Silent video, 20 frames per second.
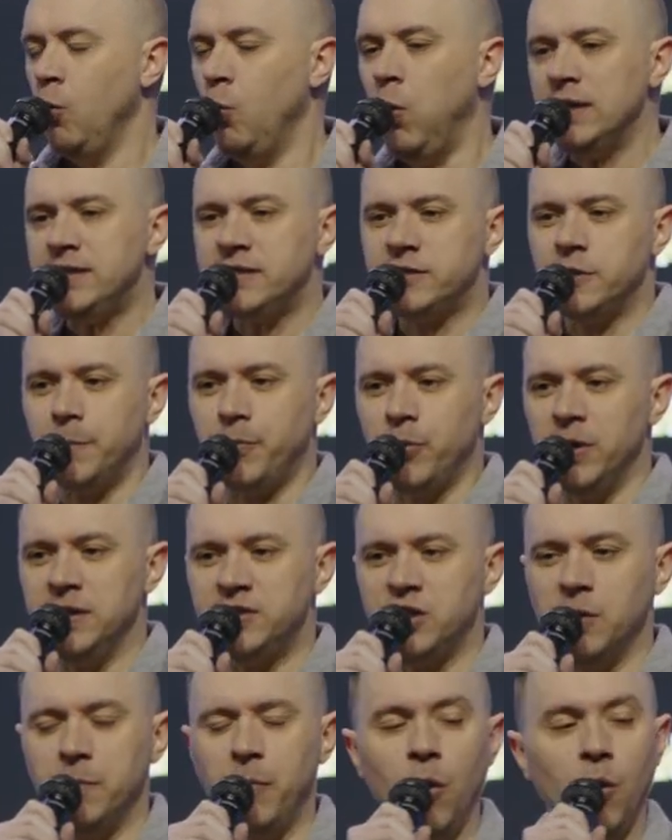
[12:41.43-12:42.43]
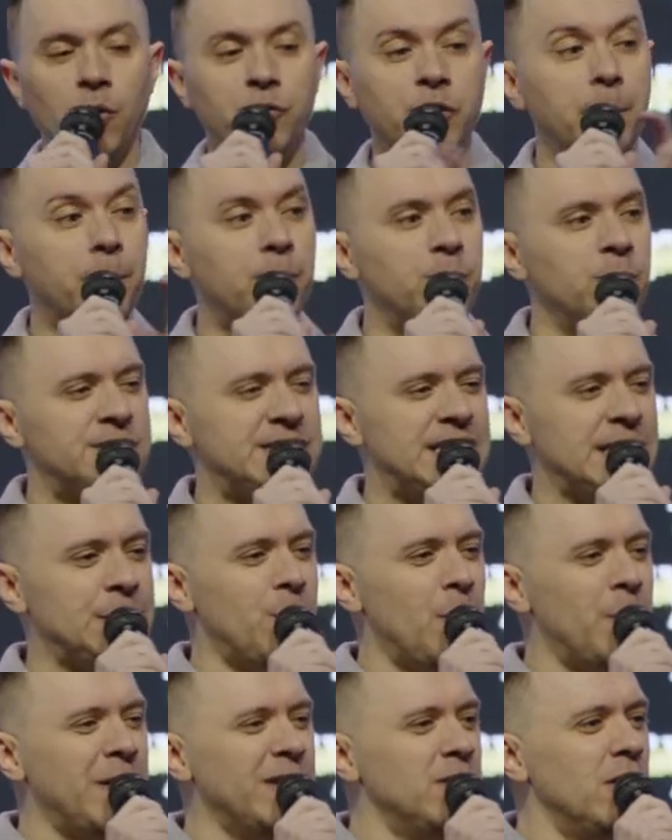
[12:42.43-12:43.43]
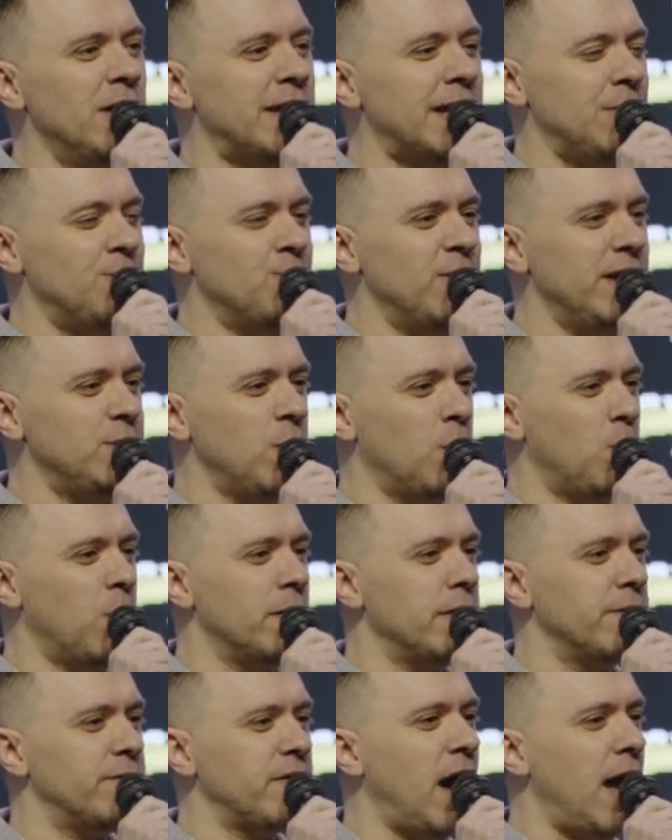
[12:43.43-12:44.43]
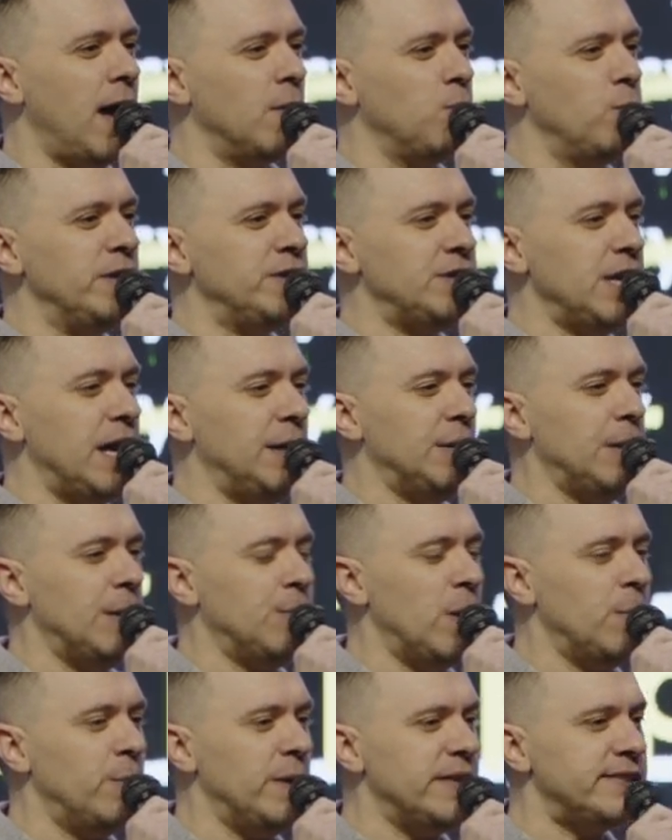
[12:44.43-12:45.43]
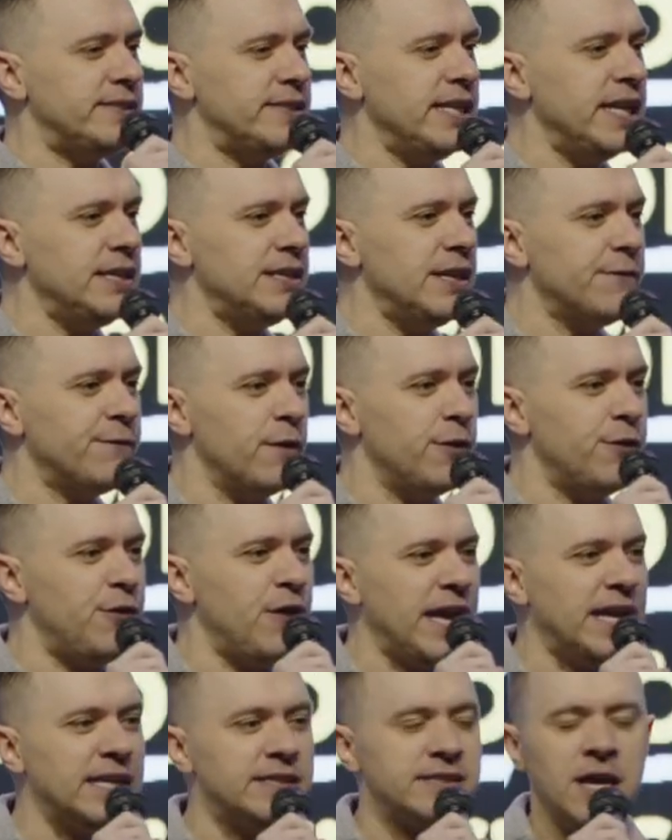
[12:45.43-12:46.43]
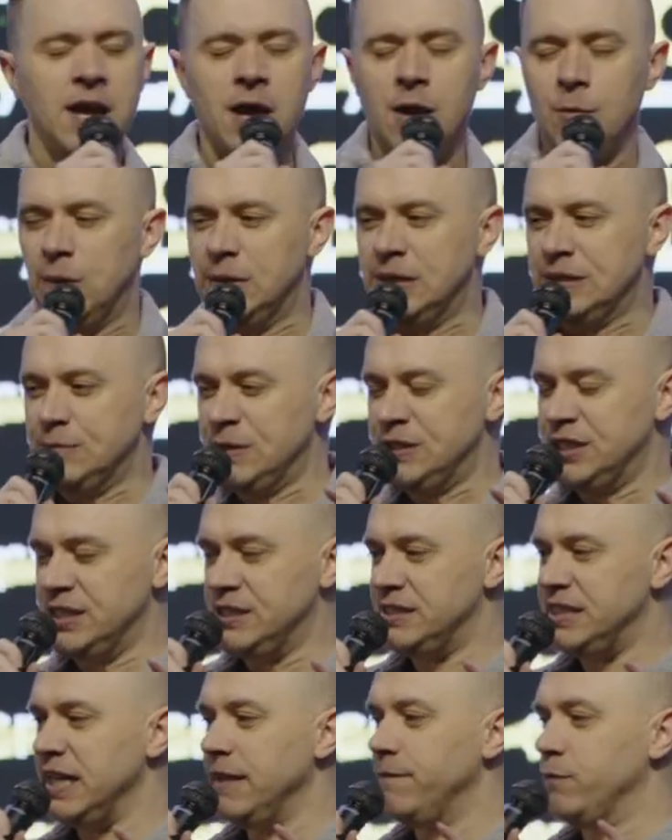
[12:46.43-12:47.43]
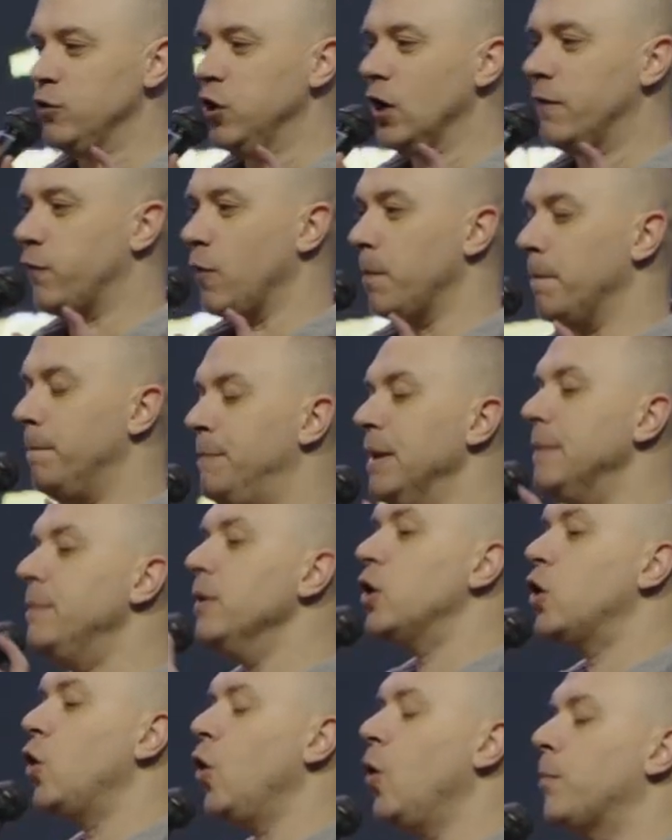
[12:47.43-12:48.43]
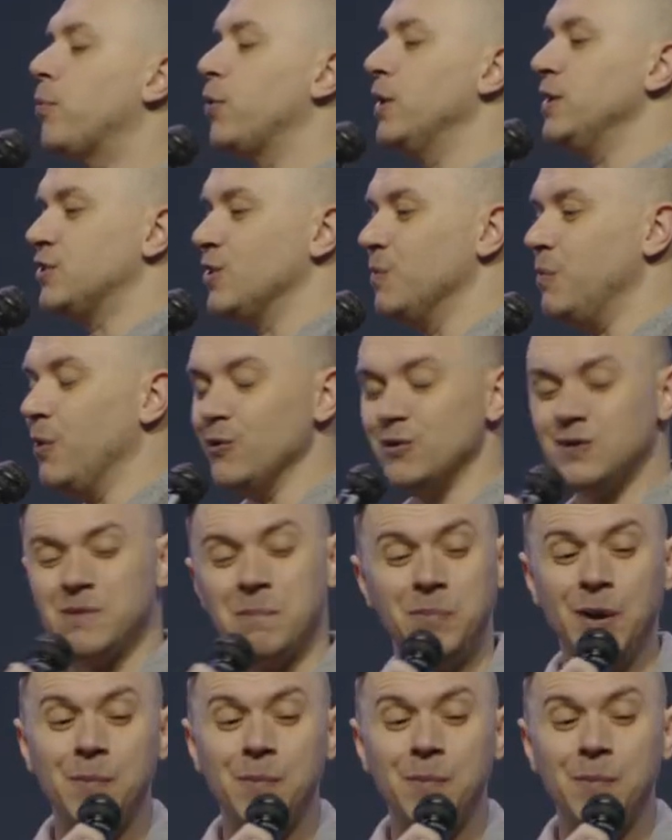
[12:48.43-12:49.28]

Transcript: What's the principle? The, see, when we look and read the Word of God, we, and, and when we see different things, we, we should see look for biblical principles.